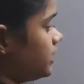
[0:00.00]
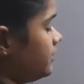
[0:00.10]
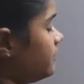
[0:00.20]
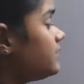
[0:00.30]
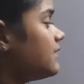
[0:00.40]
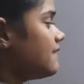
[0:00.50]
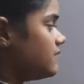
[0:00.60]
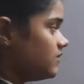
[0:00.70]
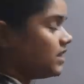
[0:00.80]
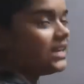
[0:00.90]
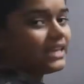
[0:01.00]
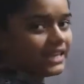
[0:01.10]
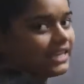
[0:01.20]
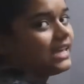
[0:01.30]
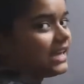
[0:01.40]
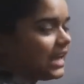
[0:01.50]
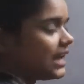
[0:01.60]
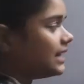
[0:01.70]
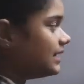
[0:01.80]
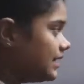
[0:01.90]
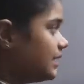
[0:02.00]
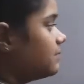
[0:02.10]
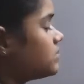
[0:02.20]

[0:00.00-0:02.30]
with VEND.